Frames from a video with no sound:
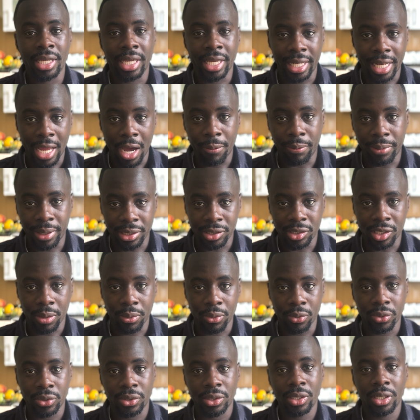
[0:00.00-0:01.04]
now plays
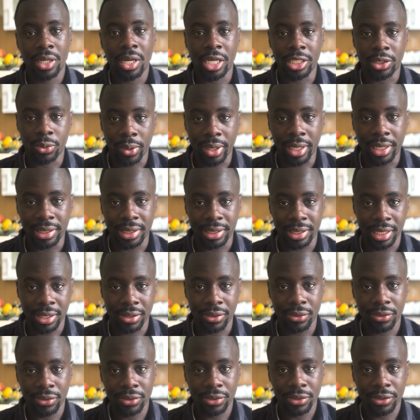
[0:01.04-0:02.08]
doubles as well as
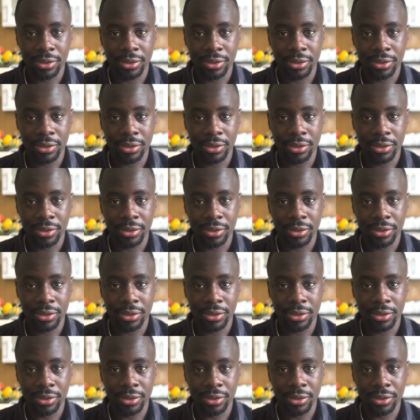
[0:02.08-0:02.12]
singles.